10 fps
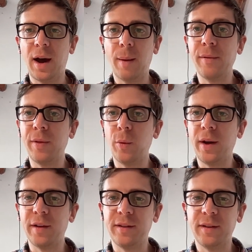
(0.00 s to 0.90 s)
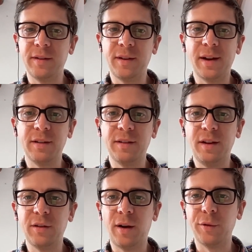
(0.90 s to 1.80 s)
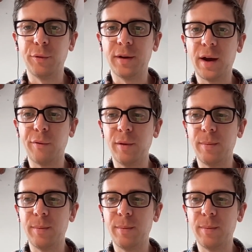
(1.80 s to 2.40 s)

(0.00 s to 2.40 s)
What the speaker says: even though we are starting to see signs of recovery.